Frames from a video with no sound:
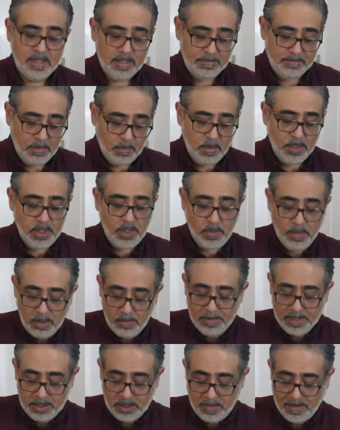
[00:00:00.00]
But what you will
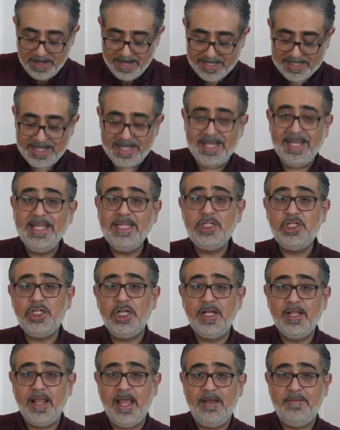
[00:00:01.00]
be doing is
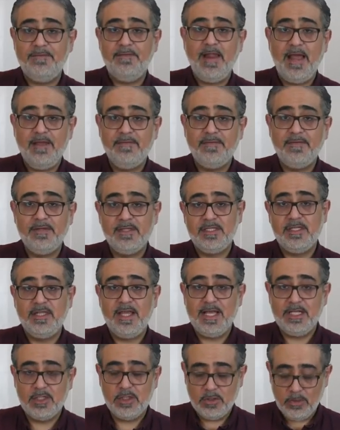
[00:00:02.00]
leaching their flavor into
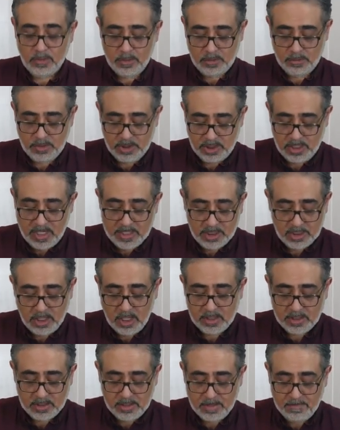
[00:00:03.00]
that sauce, which then
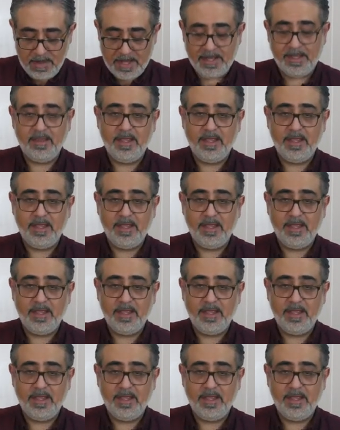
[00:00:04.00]
starts to make